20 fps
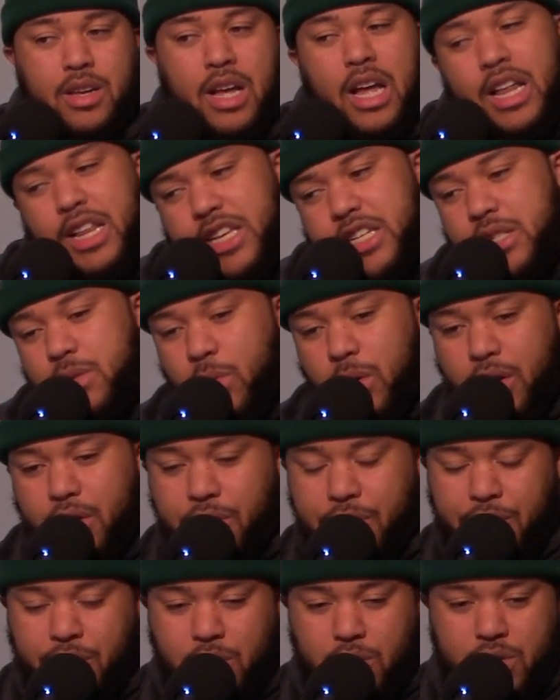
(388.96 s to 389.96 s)
This is one of the
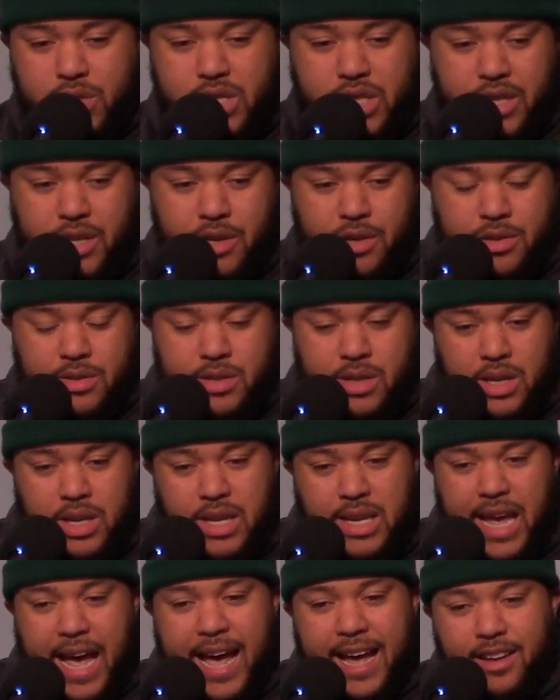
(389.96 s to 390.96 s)
first years
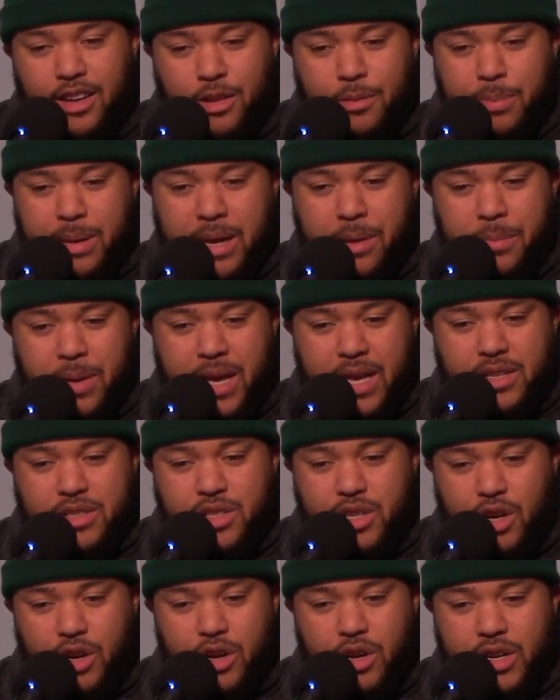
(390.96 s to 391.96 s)
Alabama has
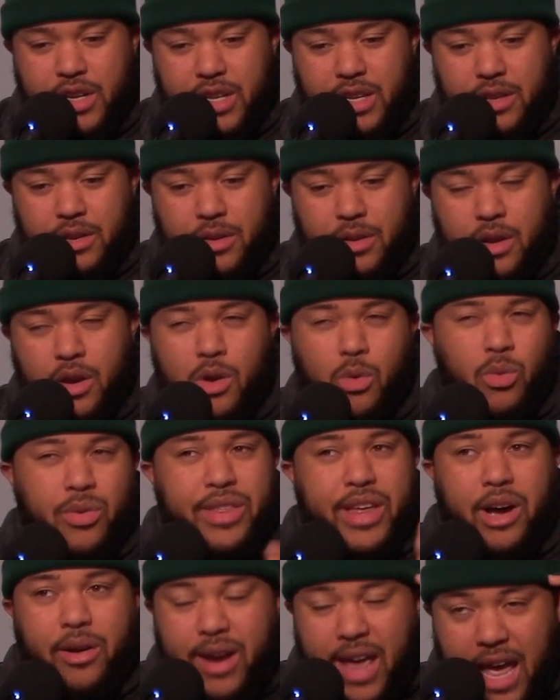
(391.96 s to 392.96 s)
gone in
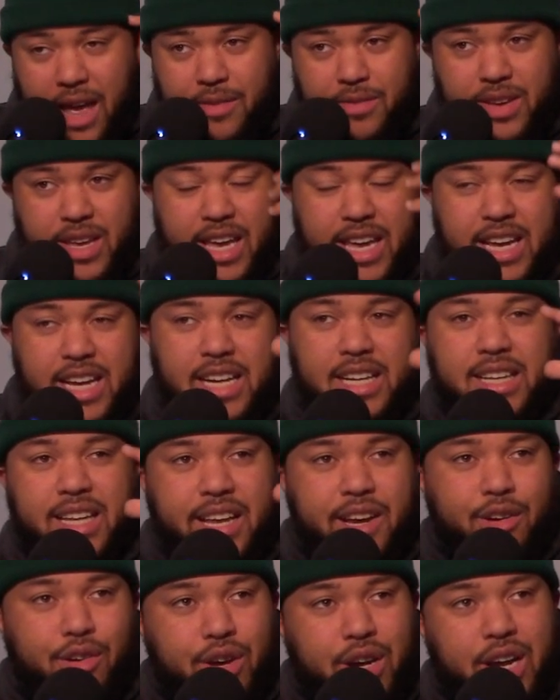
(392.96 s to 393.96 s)
without having a
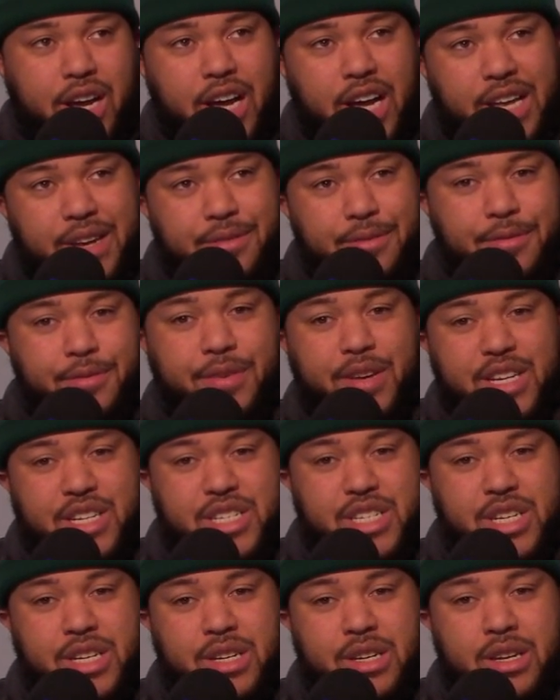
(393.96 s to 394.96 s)
clear-cut
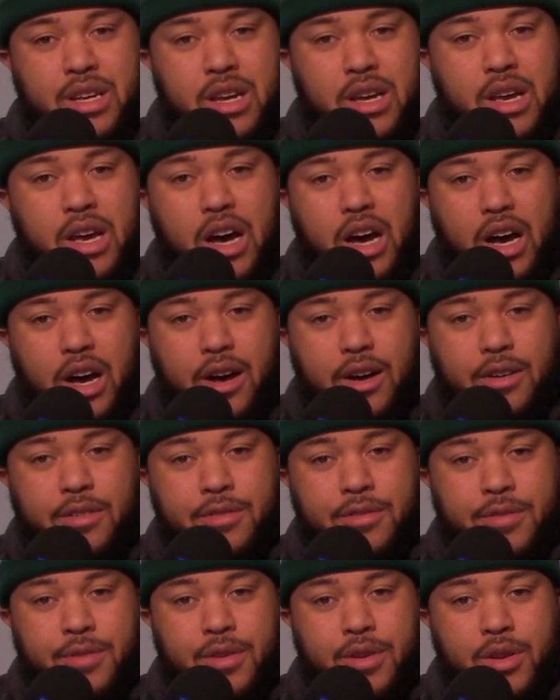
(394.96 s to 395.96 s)
vision
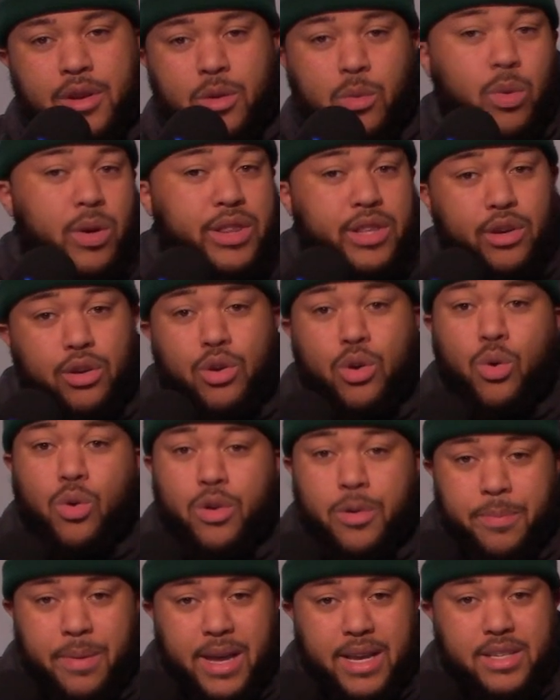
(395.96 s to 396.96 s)
of what their
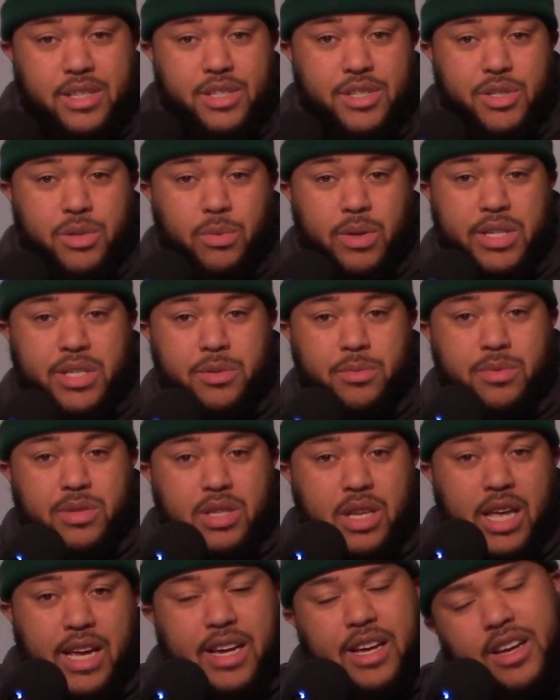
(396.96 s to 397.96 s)
quarterback situation was
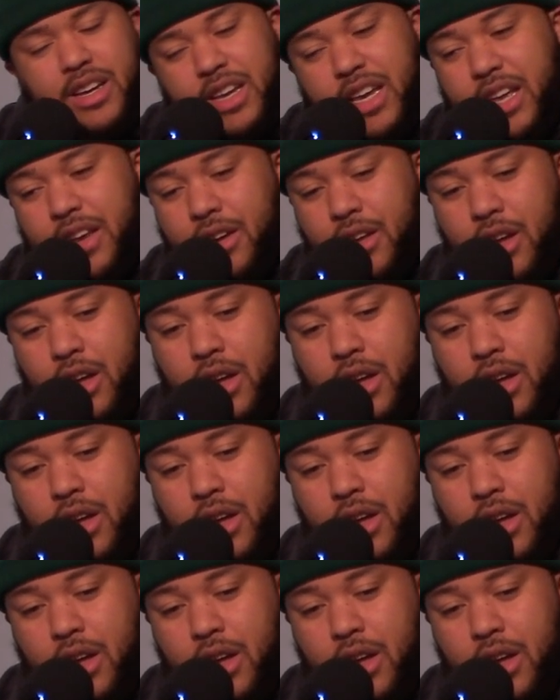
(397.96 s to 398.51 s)
like. Again,